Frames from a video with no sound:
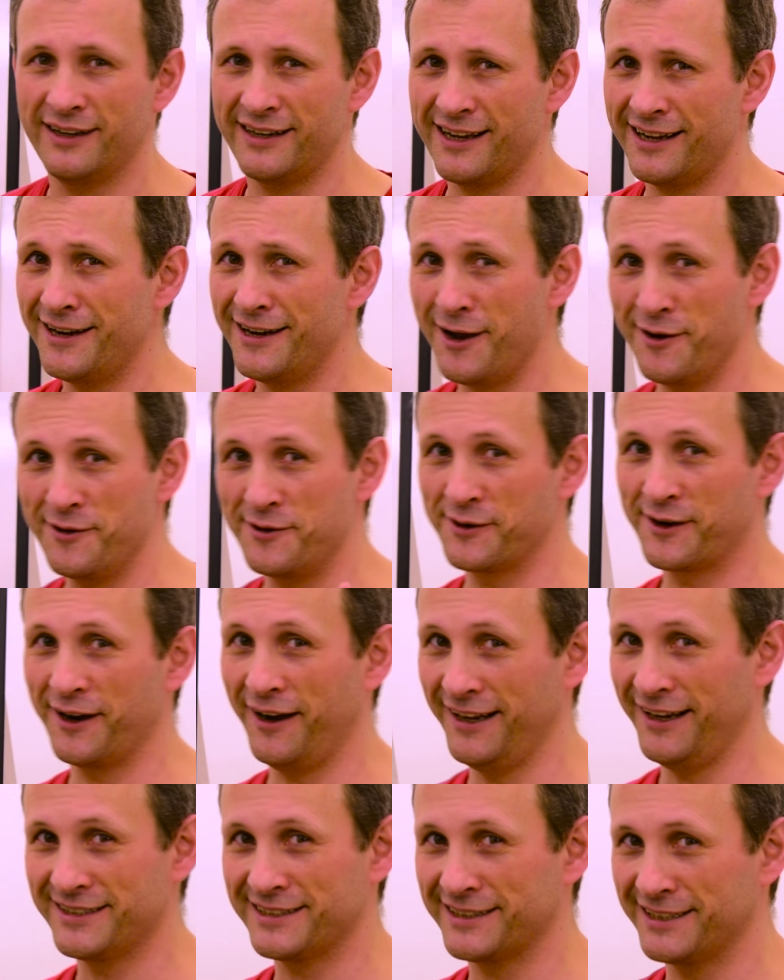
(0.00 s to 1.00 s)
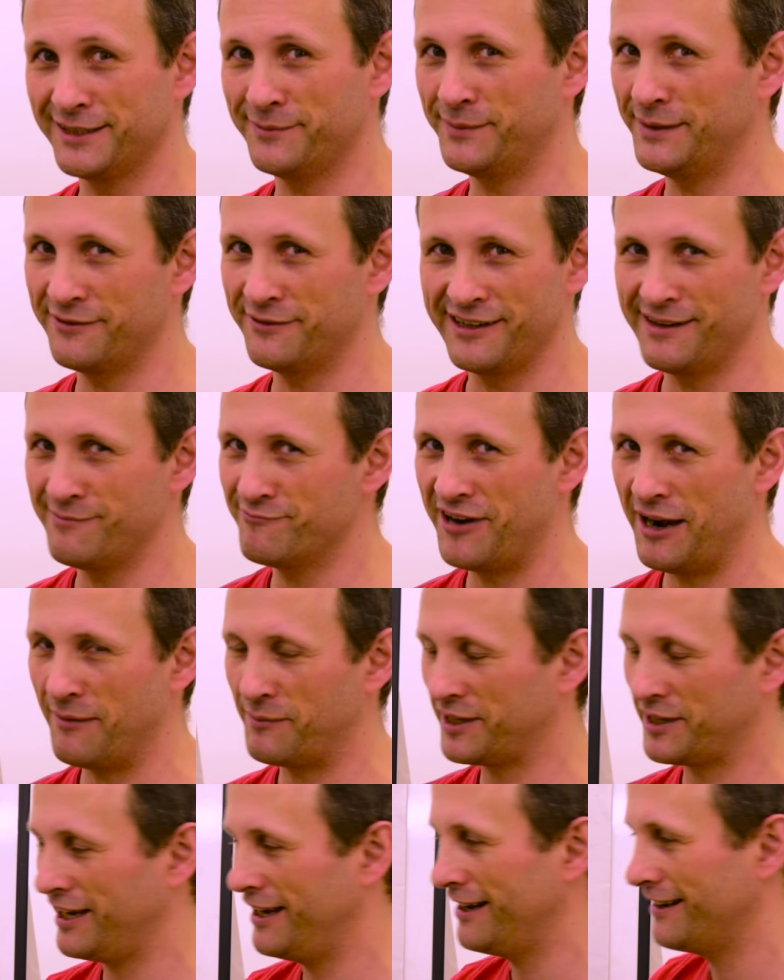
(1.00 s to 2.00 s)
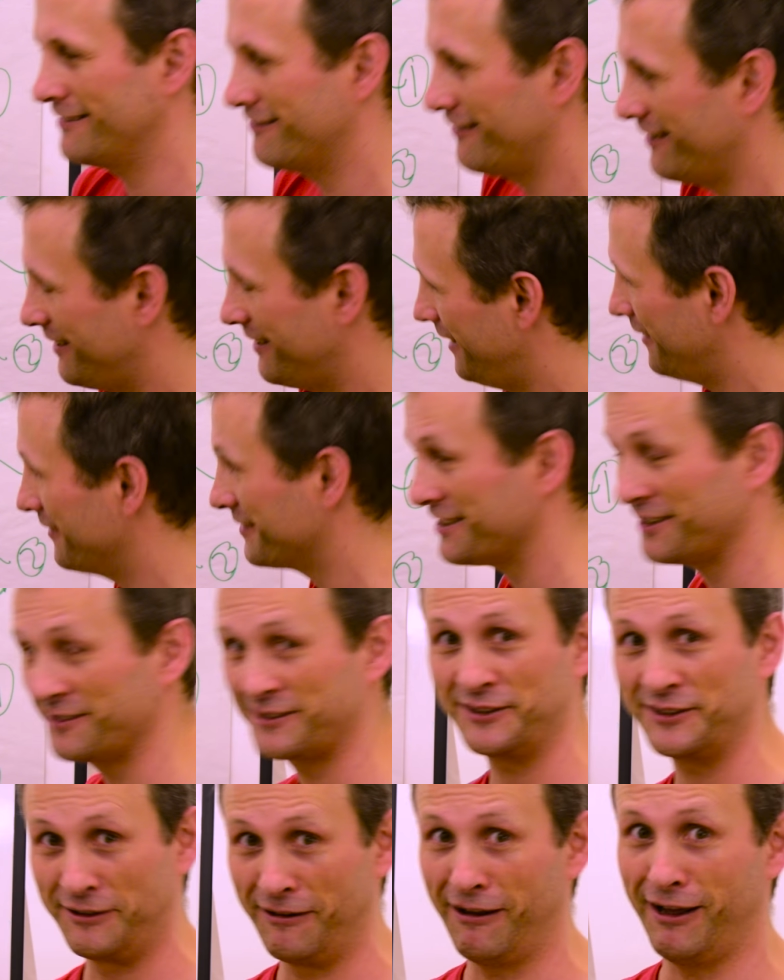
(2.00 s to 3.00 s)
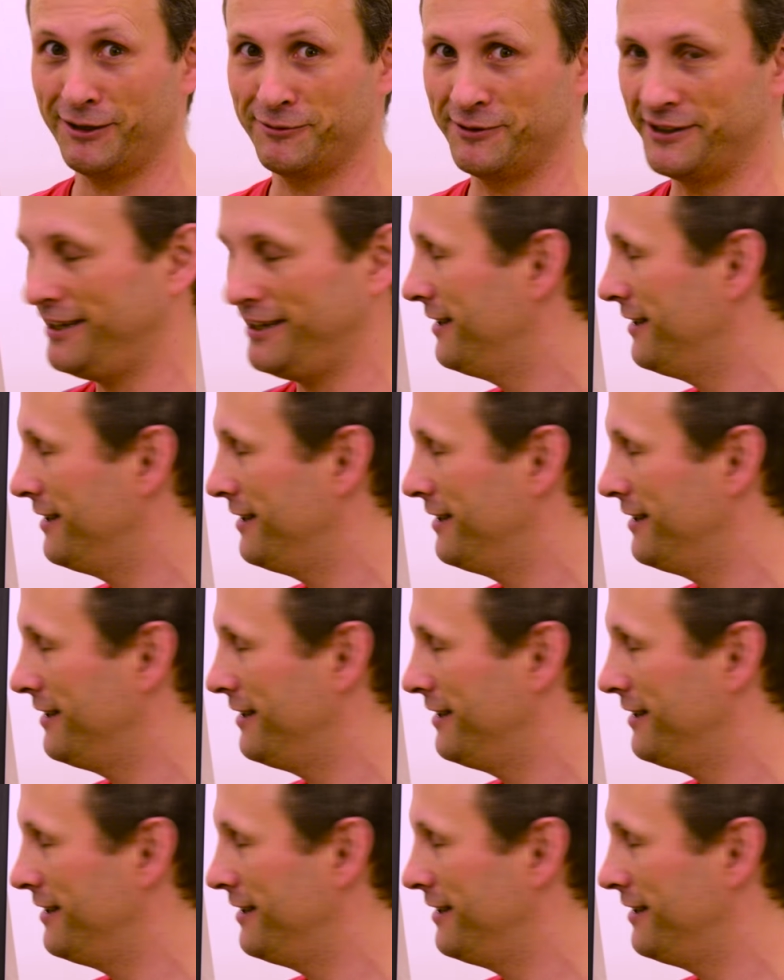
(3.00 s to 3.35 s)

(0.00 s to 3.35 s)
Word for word: and I know you guys are going to be replicating right now, so good luck with